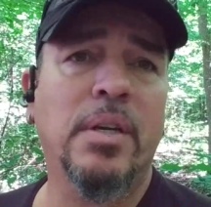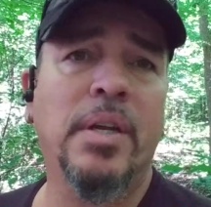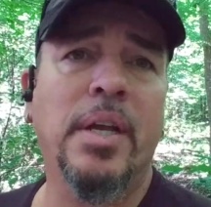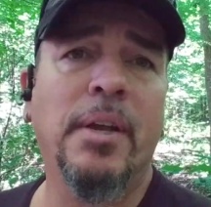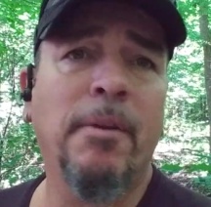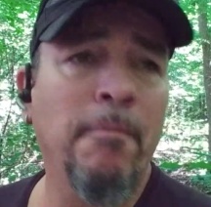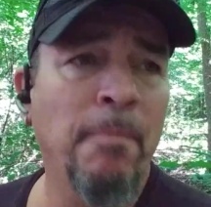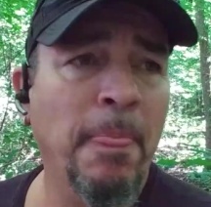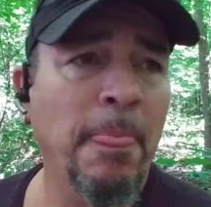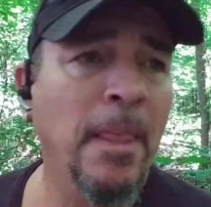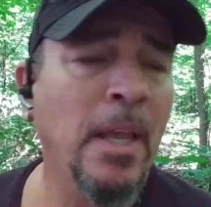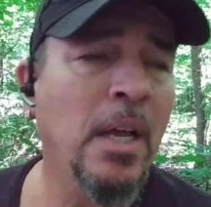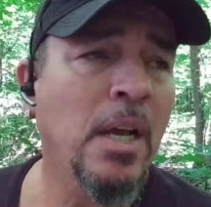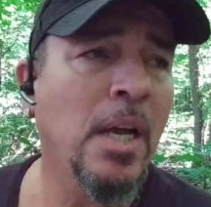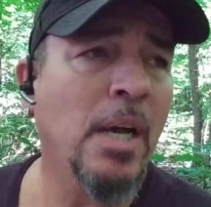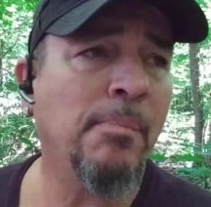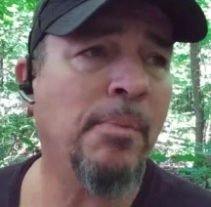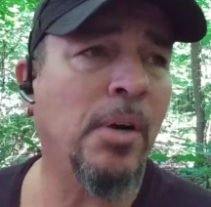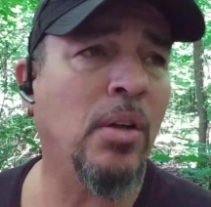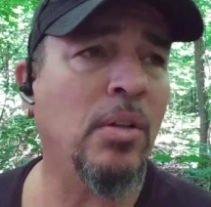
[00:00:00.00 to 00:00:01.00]
today
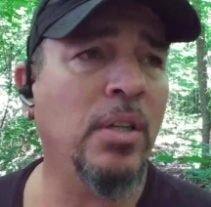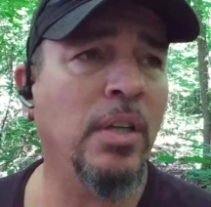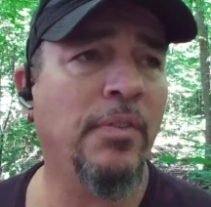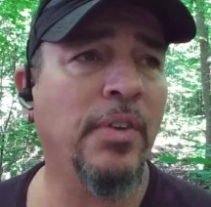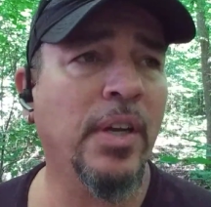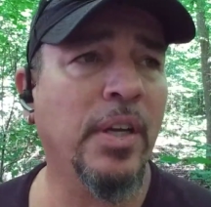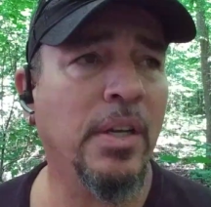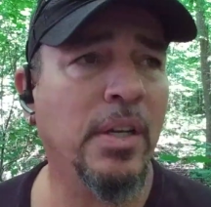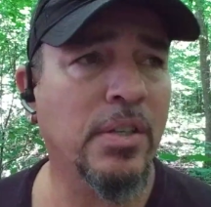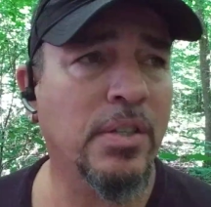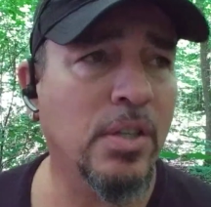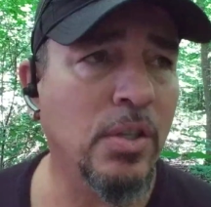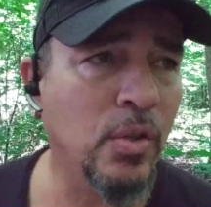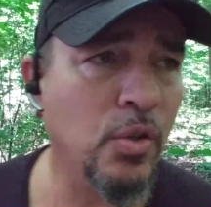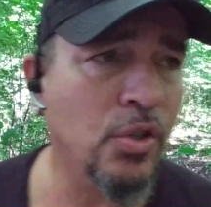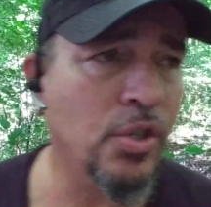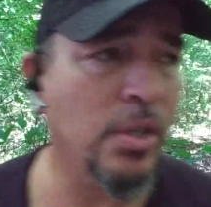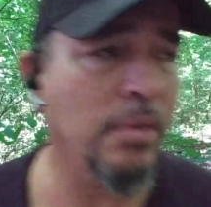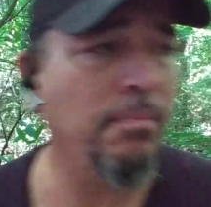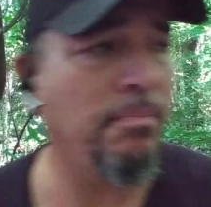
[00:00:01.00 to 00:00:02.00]
about living in the
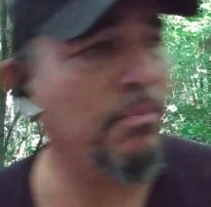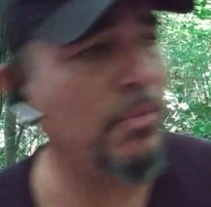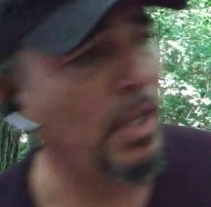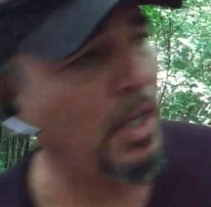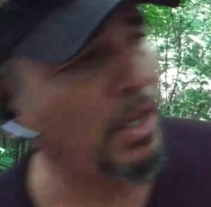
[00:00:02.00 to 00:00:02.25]
solution.